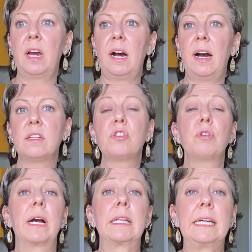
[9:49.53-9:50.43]
are
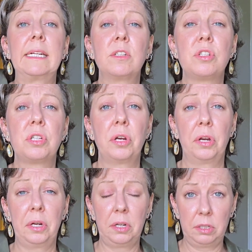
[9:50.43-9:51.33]
struggling
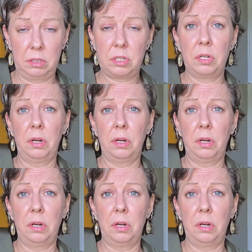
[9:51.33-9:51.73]
to